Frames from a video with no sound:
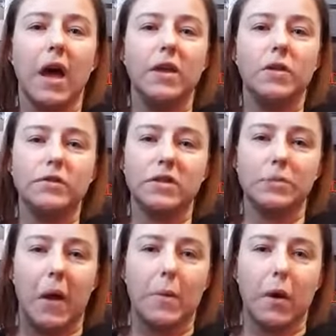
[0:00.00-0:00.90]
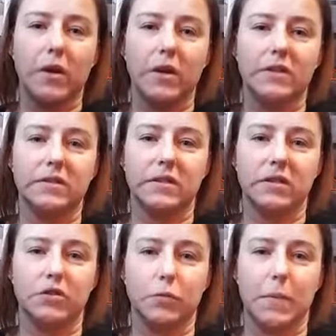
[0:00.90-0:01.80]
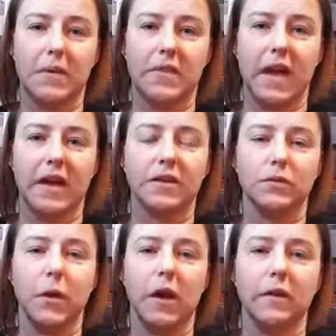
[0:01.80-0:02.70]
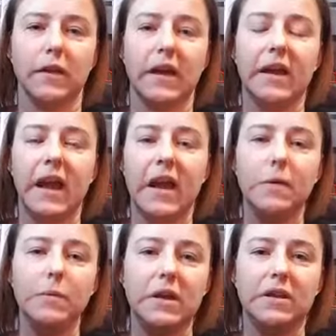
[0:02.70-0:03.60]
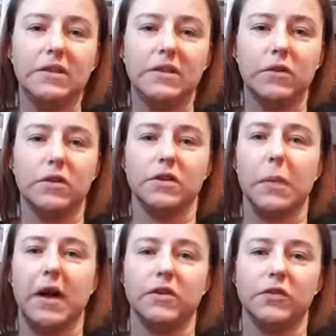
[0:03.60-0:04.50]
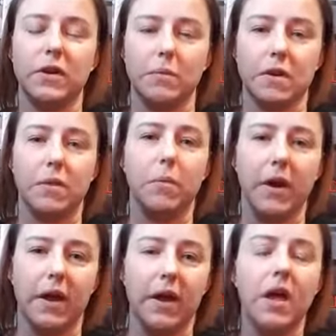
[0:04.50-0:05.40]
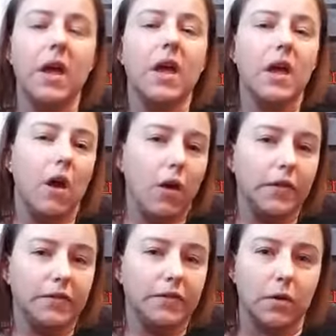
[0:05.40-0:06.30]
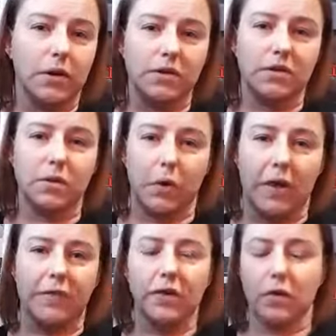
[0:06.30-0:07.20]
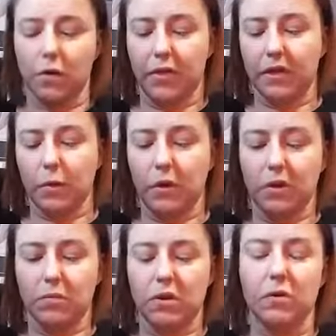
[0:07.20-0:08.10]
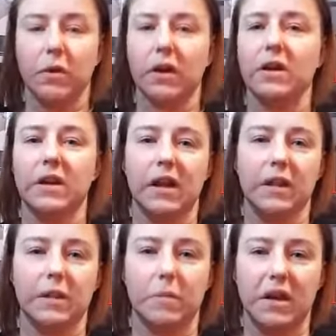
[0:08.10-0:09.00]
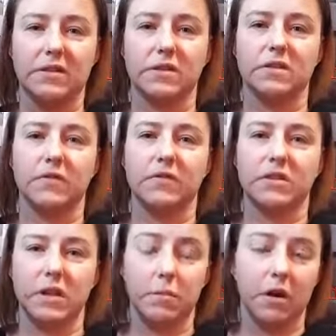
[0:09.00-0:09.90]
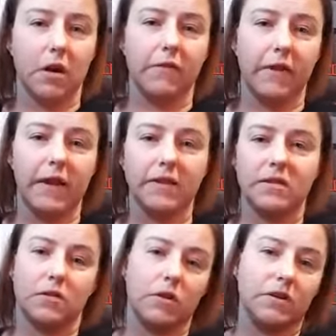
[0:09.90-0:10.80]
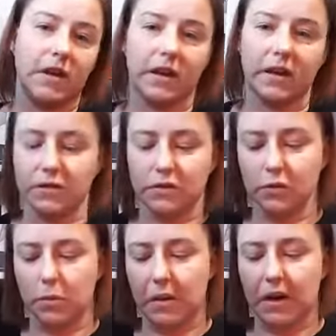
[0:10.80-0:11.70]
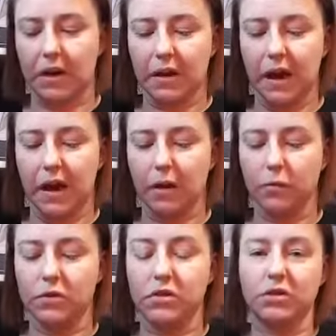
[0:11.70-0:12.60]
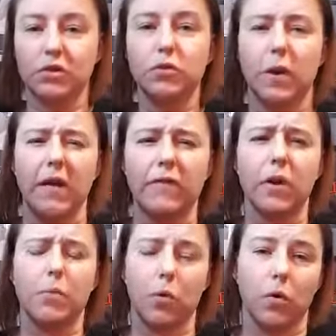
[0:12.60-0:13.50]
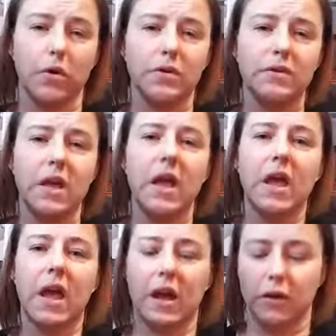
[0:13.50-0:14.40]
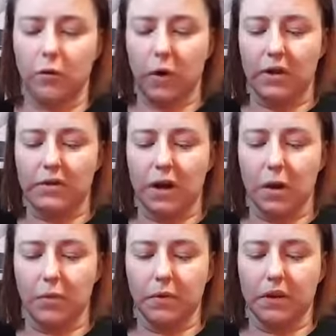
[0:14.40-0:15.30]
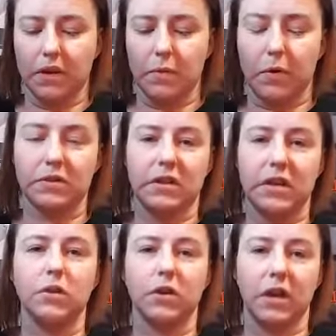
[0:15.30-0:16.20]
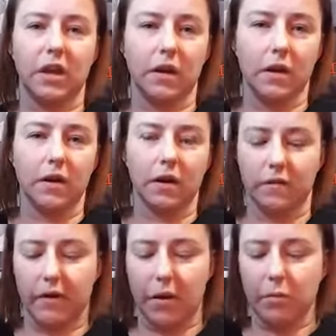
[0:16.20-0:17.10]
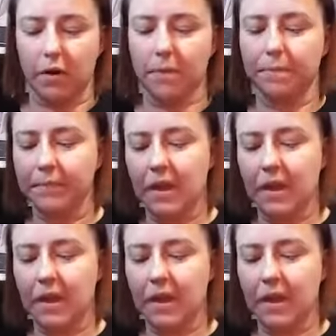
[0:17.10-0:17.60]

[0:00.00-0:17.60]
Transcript: I use the spa parties to teach women that as well. It can be considered a spa treatment, but also it's just a practical thing that we can be doing on a daily basis of steaming our face 30 seconds to a minute a day, which is just great for our pores and great to help keep our skin looking young and vibrant.